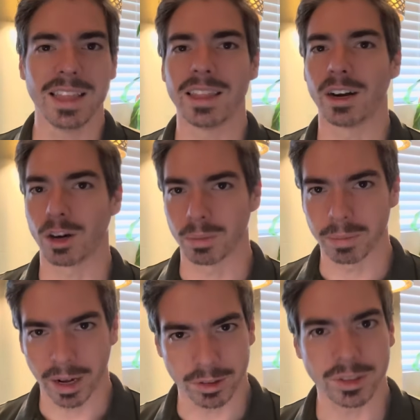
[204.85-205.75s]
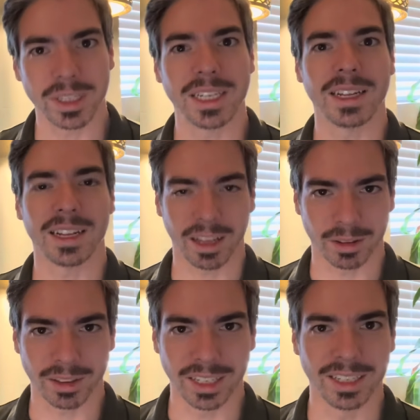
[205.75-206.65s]
that are boundaried and
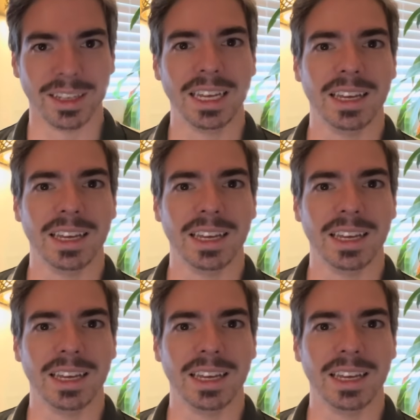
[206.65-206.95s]
healthy.